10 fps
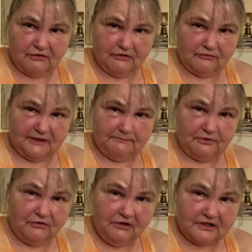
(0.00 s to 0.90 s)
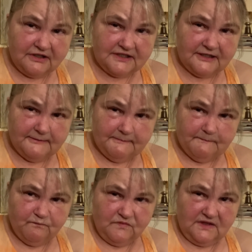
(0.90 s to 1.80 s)
or a report,
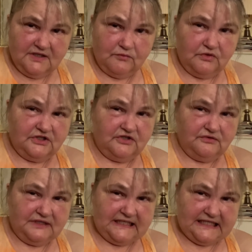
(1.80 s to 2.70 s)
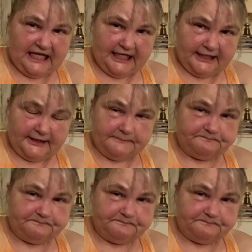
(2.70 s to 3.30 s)
would you say,